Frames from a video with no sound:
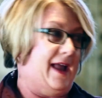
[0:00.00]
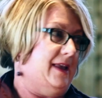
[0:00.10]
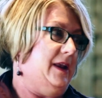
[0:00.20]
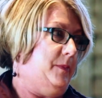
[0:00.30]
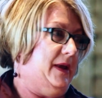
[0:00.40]

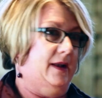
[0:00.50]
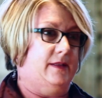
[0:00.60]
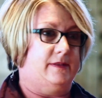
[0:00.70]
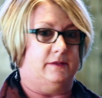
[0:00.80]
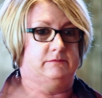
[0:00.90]
I can eat
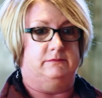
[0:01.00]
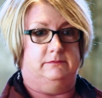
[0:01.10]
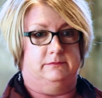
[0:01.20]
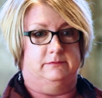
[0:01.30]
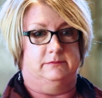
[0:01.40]
peanuts.
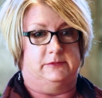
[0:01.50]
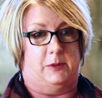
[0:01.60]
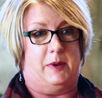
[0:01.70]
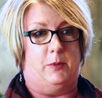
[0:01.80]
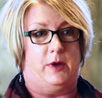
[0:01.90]

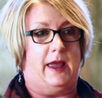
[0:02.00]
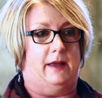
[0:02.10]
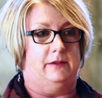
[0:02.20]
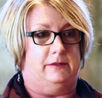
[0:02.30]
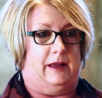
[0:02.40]
Some people
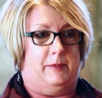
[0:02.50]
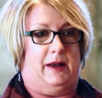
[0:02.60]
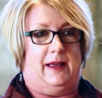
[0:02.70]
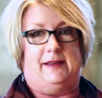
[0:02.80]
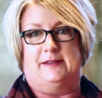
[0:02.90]
can't. I
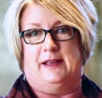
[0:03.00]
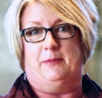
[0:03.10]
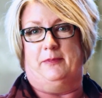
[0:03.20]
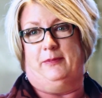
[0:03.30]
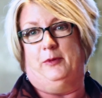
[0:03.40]
mean,
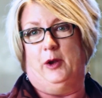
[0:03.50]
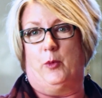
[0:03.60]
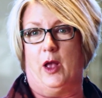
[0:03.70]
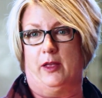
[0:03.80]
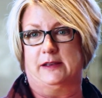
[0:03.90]

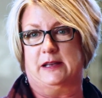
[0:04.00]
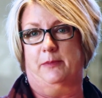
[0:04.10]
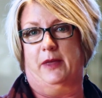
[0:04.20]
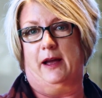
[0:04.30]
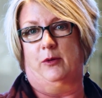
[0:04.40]
we all
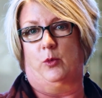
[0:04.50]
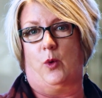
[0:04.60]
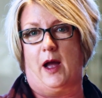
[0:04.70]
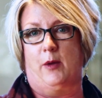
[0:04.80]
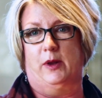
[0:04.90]
accept that.
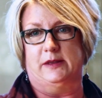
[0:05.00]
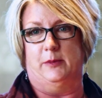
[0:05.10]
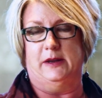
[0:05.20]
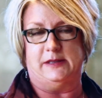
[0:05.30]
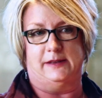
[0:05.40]
Why, when
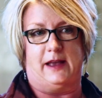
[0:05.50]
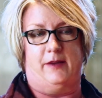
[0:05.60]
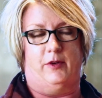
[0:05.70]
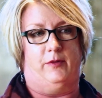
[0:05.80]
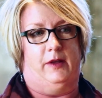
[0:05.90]
someone says
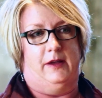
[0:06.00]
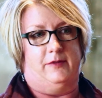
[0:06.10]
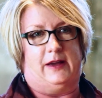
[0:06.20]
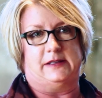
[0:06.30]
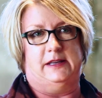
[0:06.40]
I have a
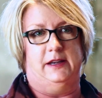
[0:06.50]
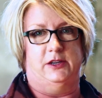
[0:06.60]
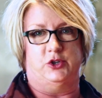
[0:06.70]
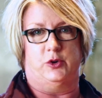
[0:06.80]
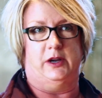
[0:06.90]
vaccine
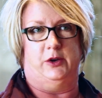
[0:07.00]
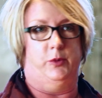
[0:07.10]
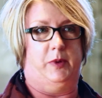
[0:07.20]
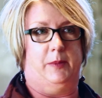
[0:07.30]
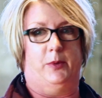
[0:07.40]
injury,
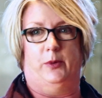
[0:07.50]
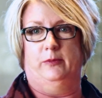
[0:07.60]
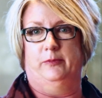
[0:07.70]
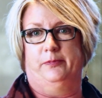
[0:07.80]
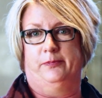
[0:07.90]
do
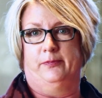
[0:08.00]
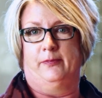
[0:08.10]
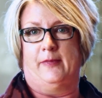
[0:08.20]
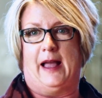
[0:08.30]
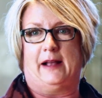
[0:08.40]
people
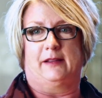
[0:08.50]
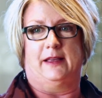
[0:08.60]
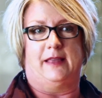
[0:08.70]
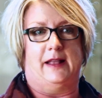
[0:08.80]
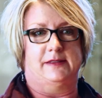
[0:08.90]
act
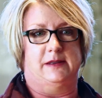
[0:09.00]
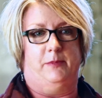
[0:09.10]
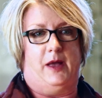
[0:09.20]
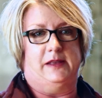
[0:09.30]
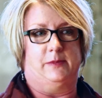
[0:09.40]
like that's
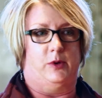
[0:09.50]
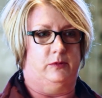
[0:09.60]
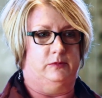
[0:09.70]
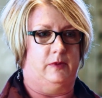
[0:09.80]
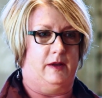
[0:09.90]

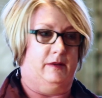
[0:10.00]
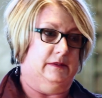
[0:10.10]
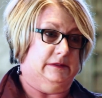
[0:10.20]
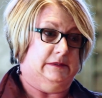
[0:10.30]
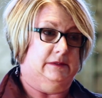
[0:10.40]
impossible?
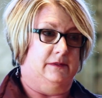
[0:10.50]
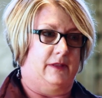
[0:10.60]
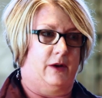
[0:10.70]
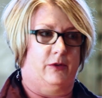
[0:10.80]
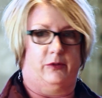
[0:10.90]

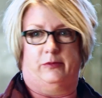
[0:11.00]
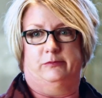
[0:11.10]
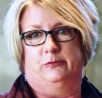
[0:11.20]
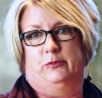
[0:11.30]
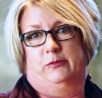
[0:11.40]
There's
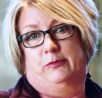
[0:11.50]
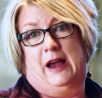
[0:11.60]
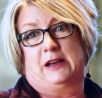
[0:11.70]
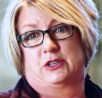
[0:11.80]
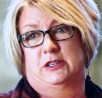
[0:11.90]

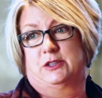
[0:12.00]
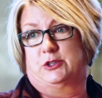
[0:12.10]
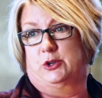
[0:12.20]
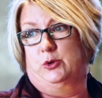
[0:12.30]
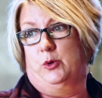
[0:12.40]

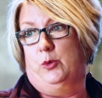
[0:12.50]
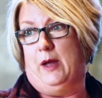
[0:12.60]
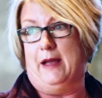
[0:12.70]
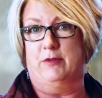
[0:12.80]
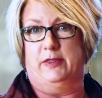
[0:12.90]
reactions
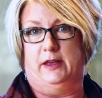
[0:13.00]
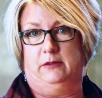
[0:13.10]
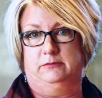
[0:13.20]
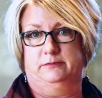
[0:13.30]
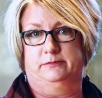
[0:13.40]
to
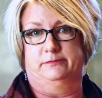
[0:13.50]
everything.